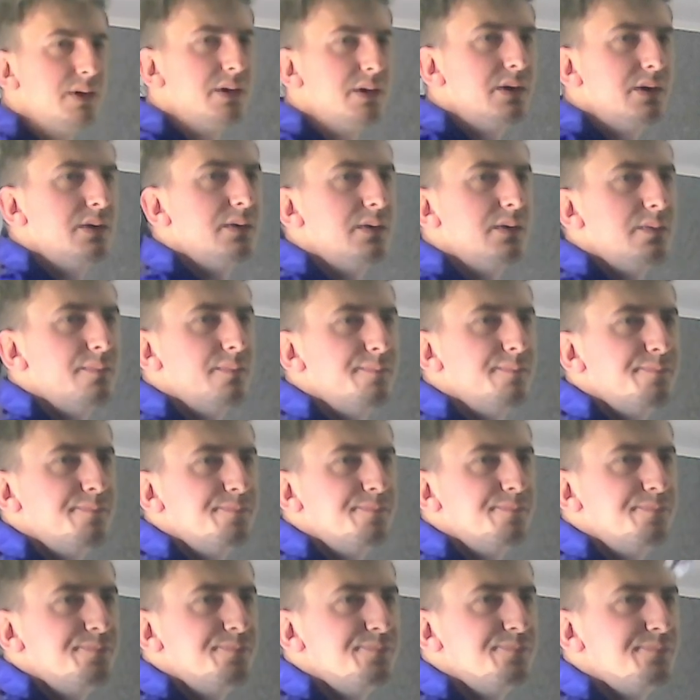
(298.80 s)

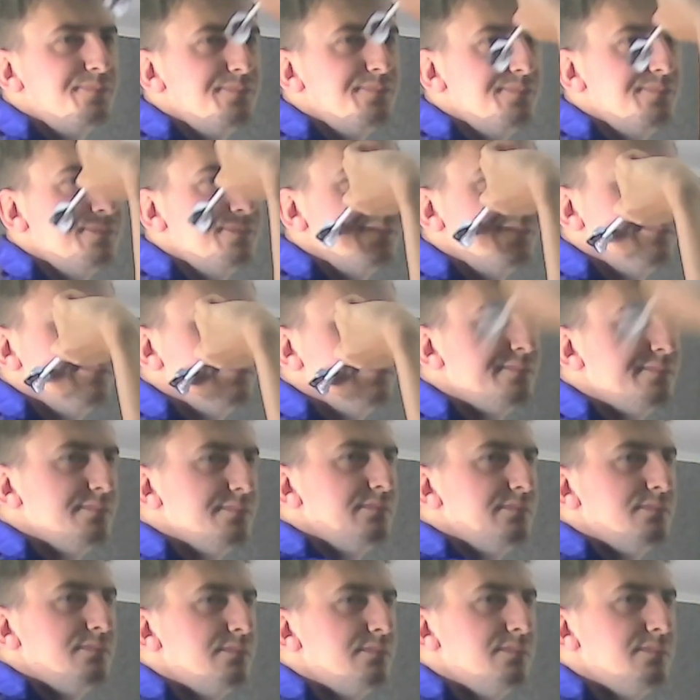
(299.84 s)

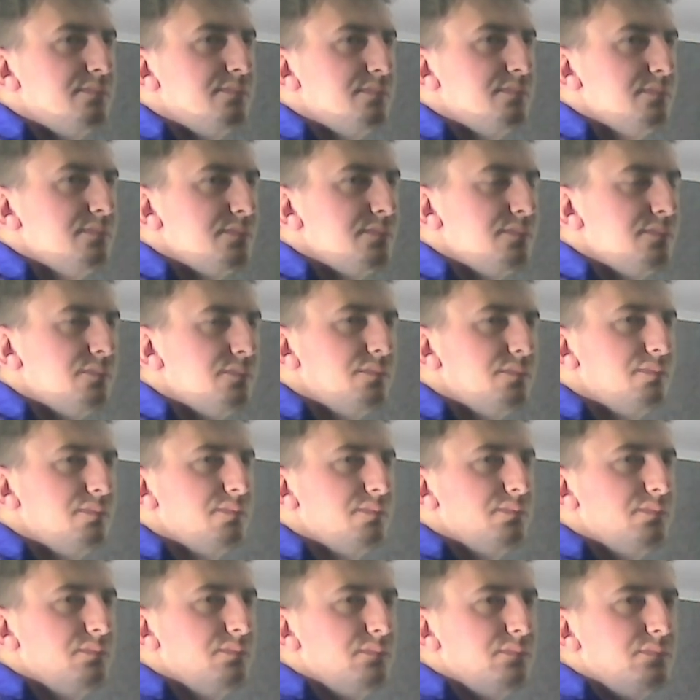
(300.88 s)

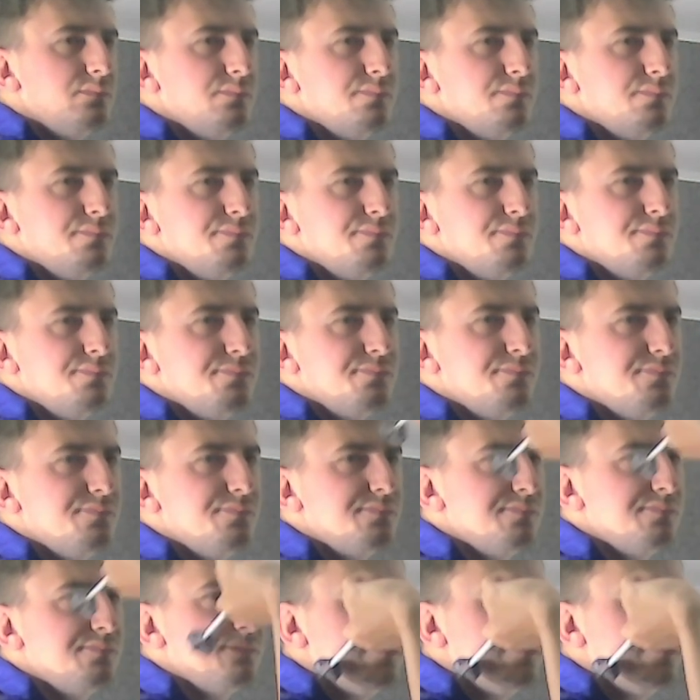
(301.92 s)

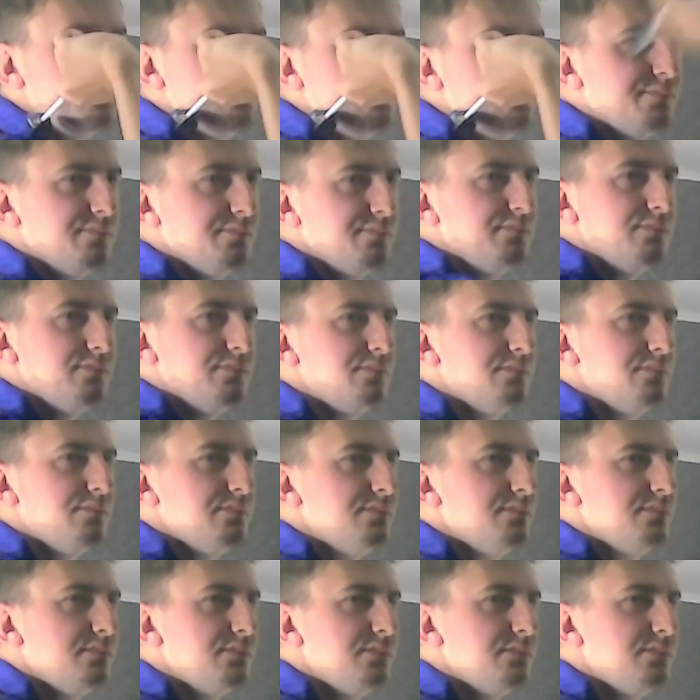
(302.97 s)
[no speech]